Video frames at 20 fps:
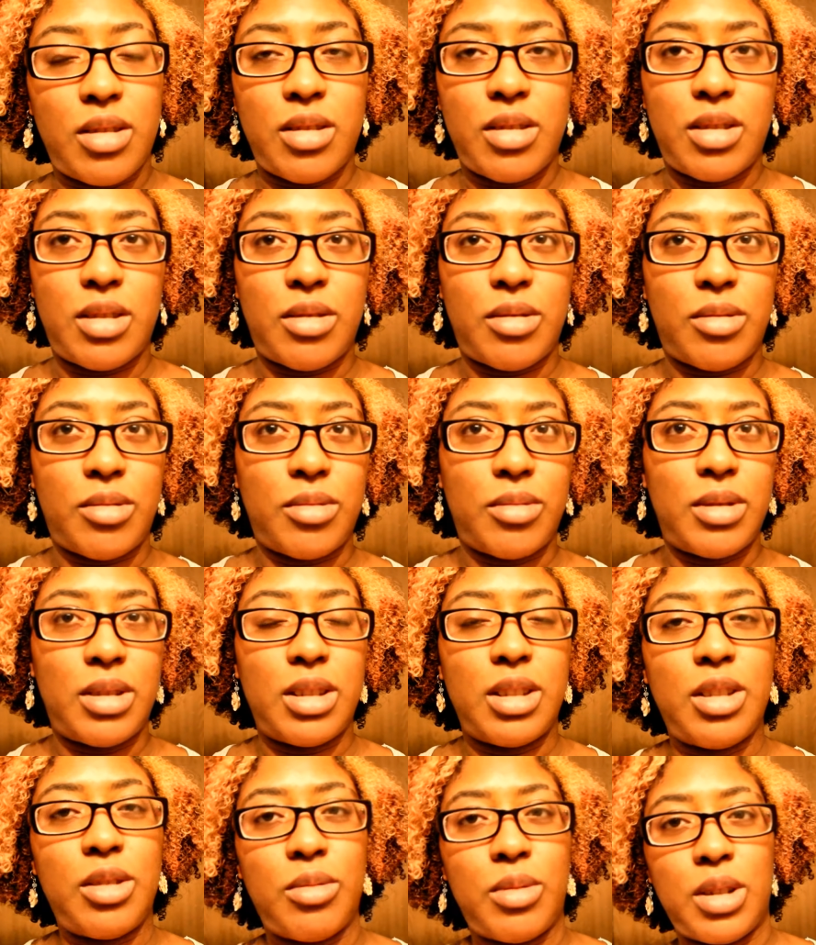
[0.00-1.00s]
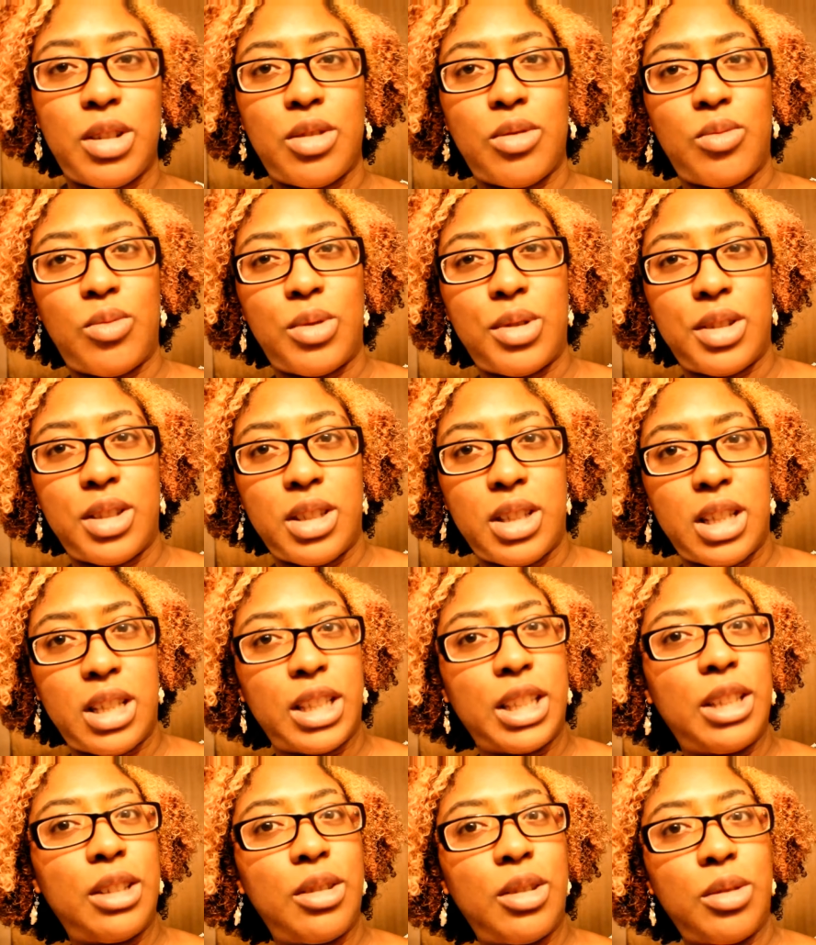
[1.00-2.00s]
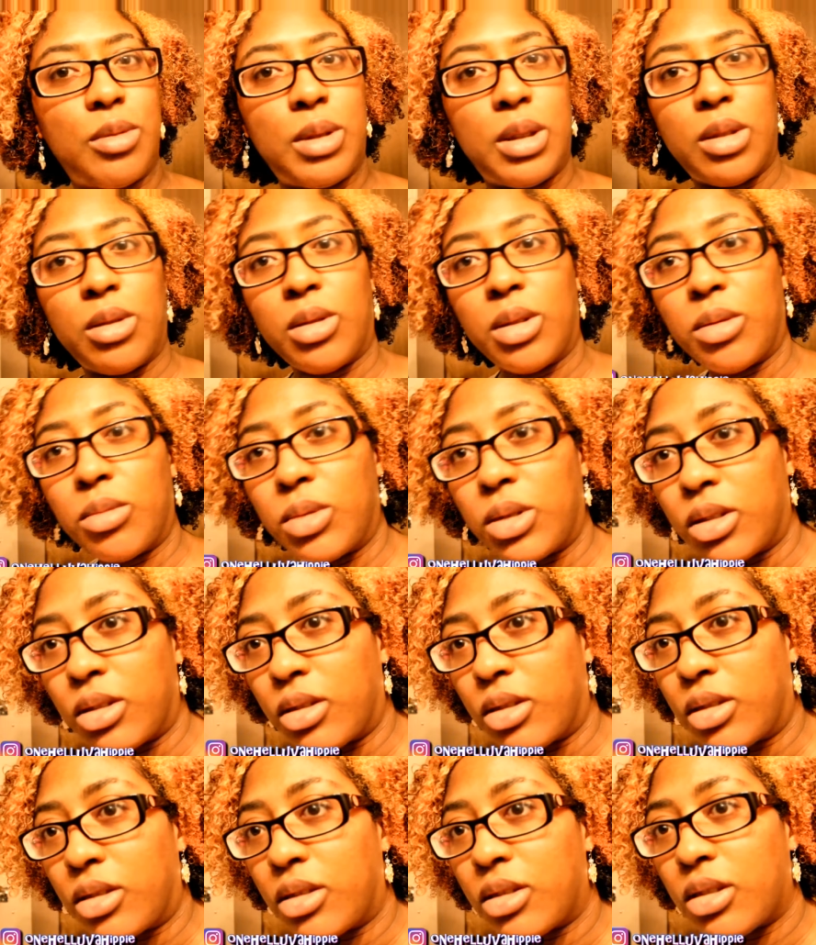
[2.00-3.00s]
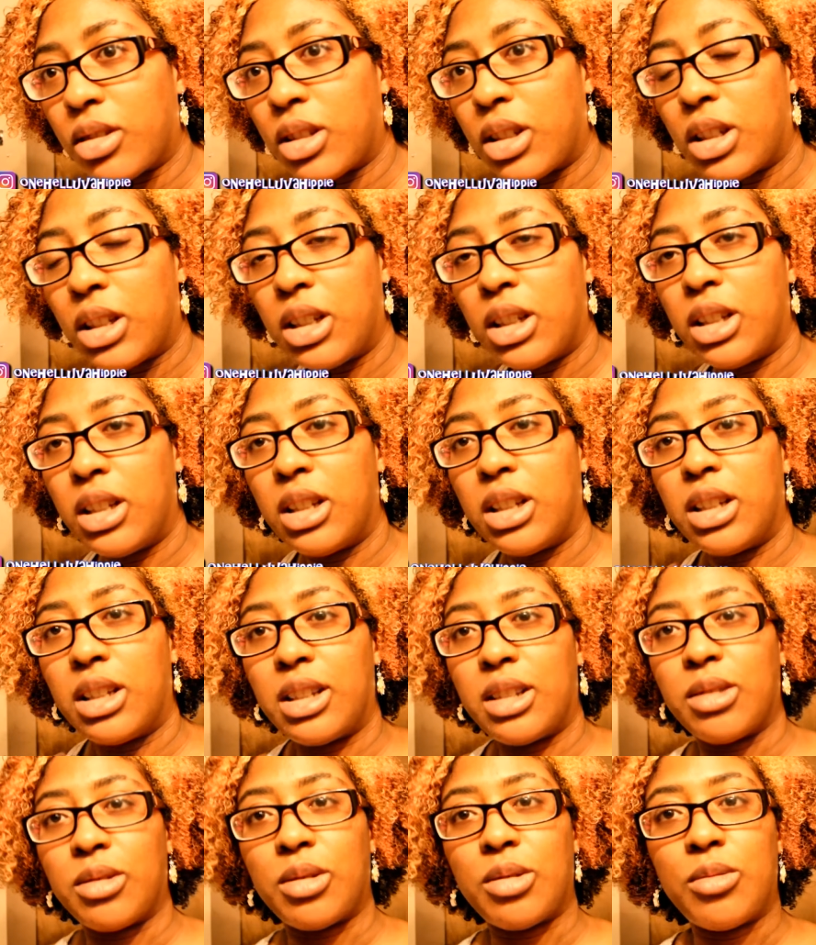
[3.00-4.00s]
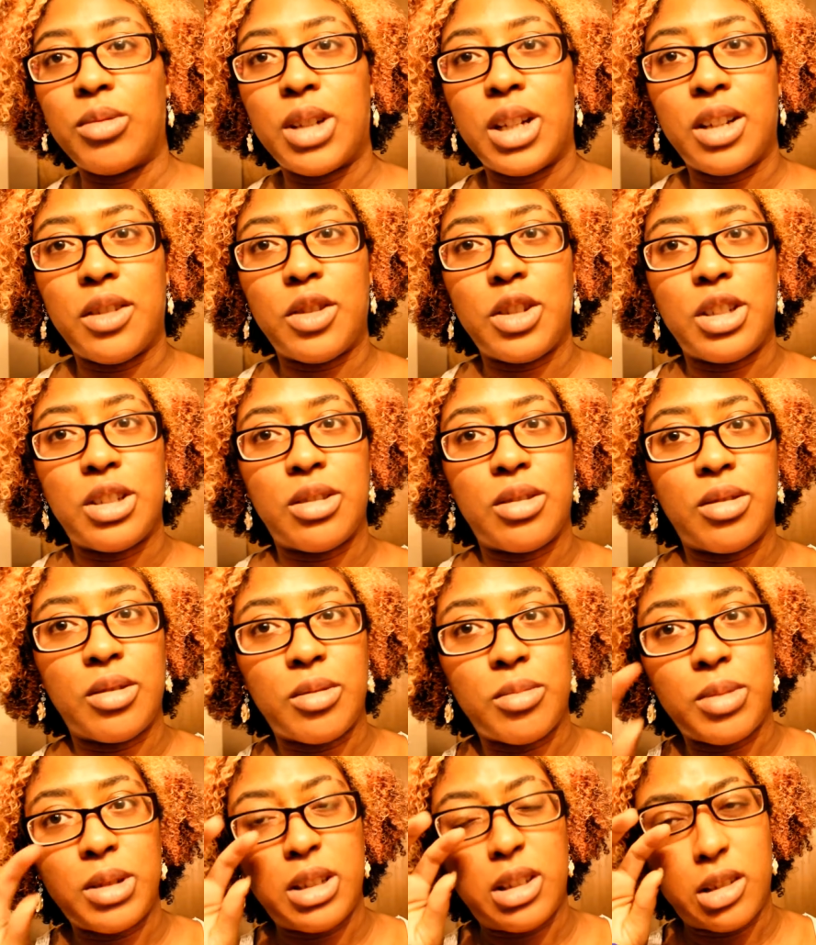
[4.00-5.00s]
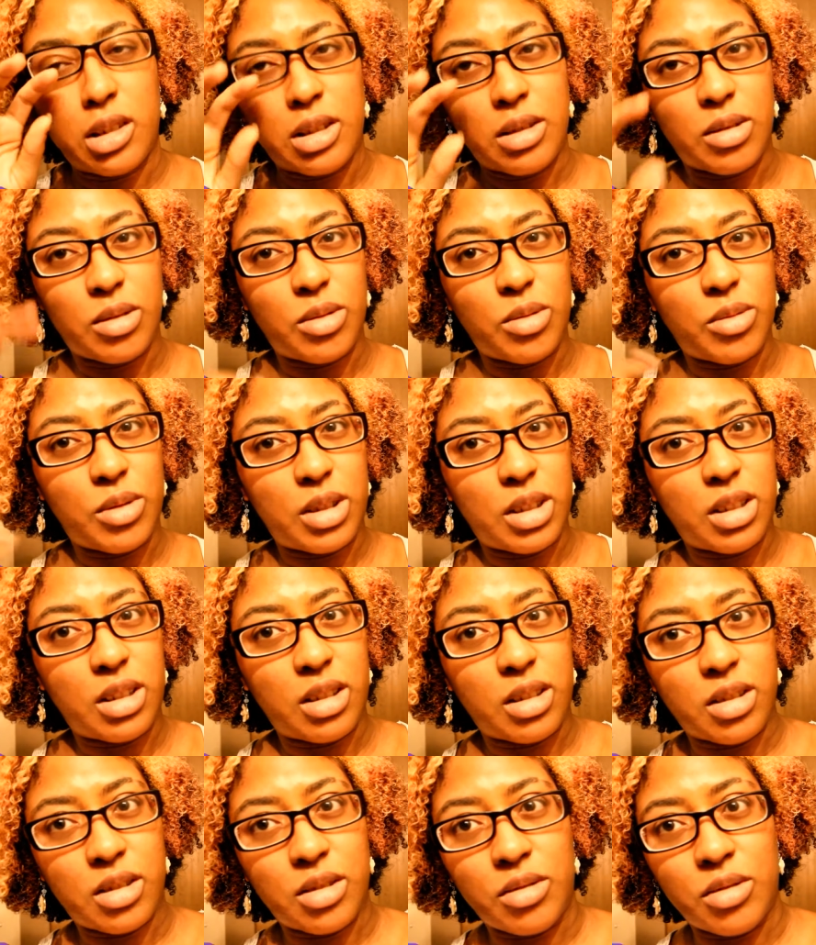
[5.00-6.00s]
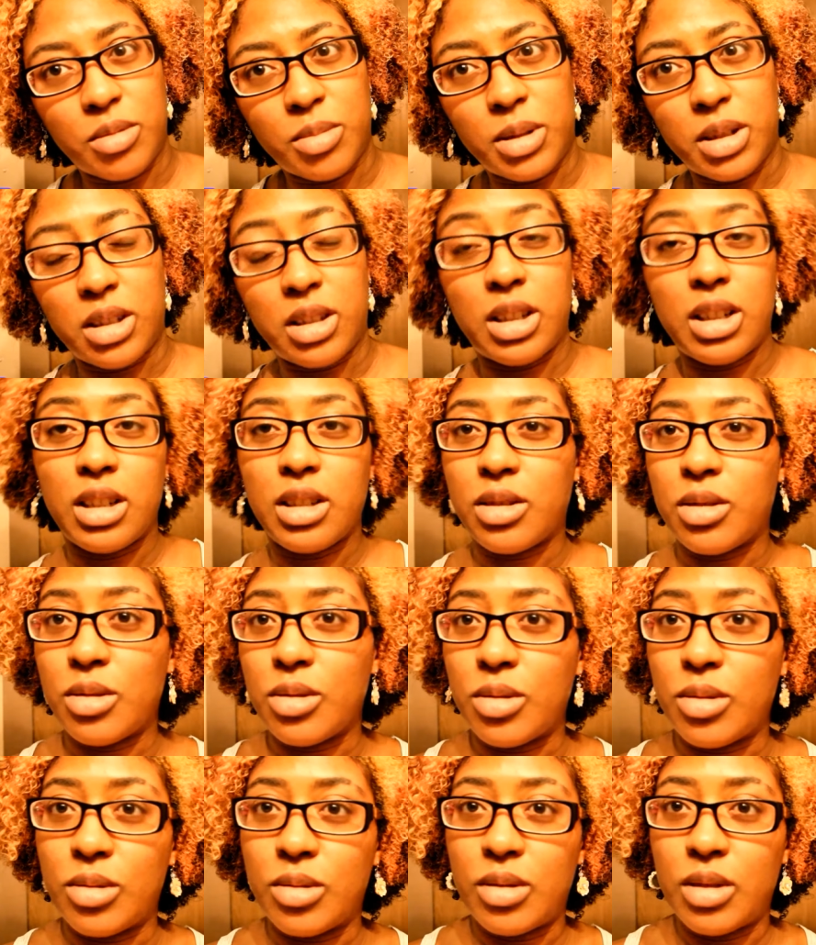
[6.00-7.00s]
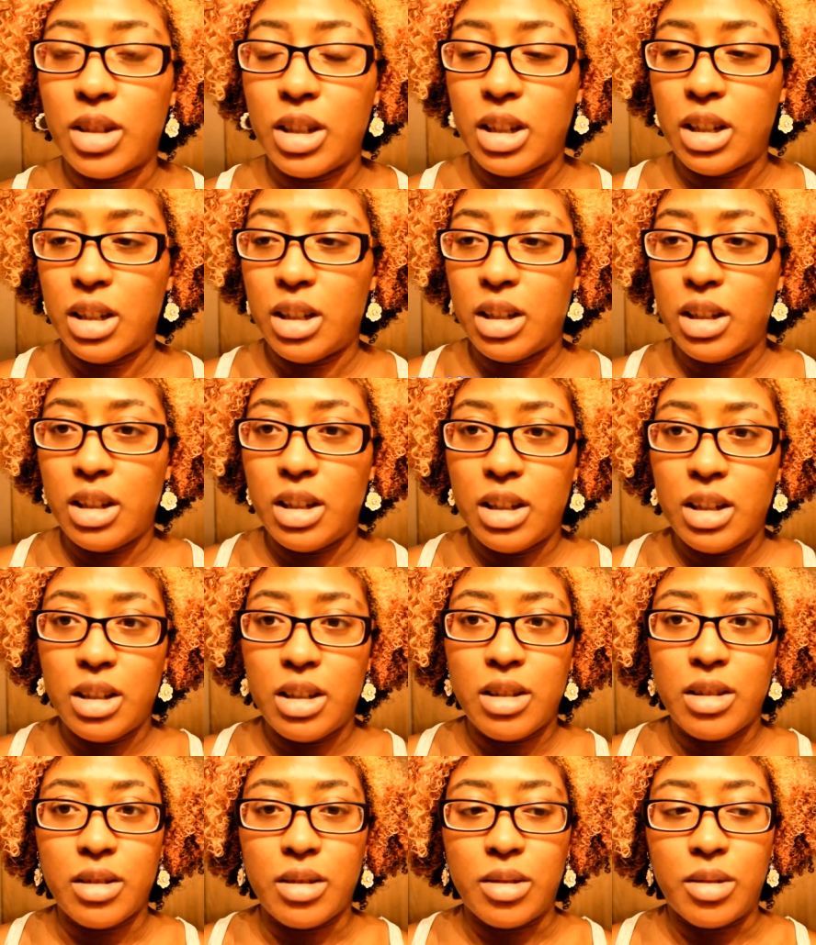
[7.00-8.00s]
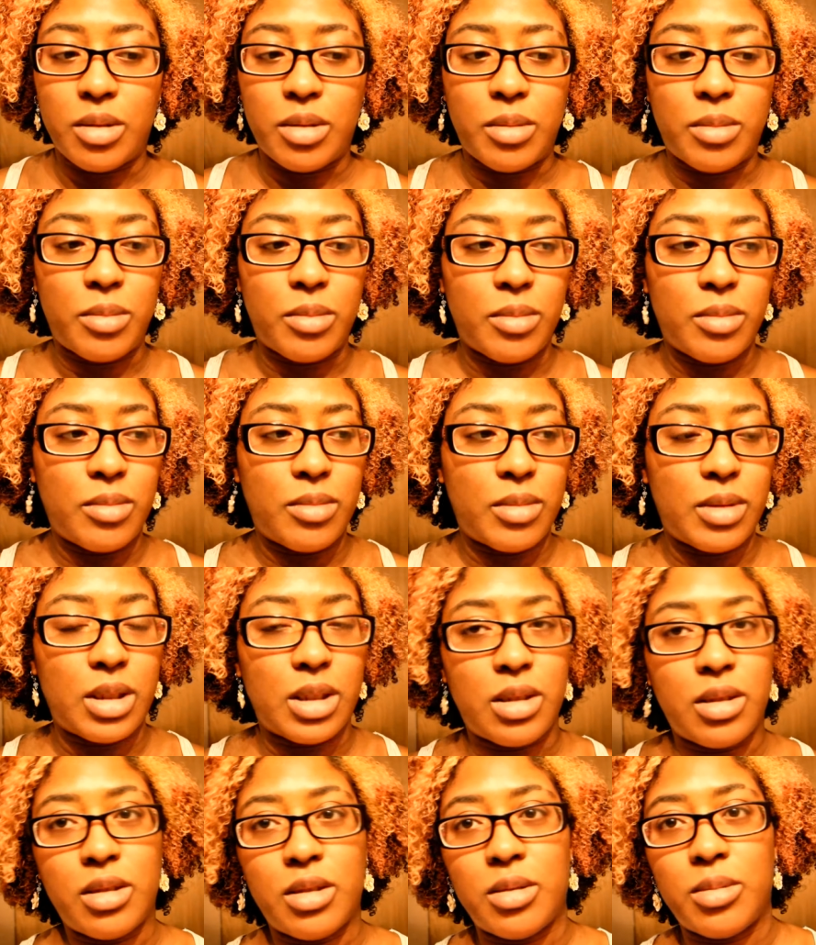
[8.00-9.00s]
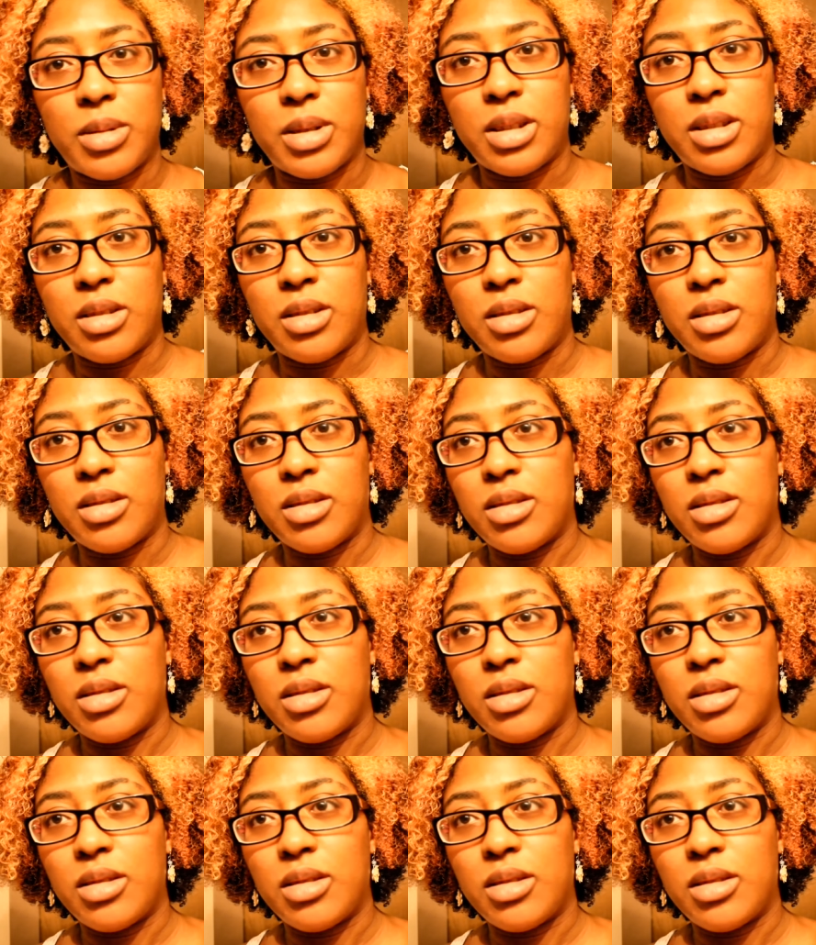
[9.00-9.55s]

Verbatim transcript: You know, the situation wasn't as good as we thought it was. You know, the wife, she started being annoying, she was being an asshole. The husband,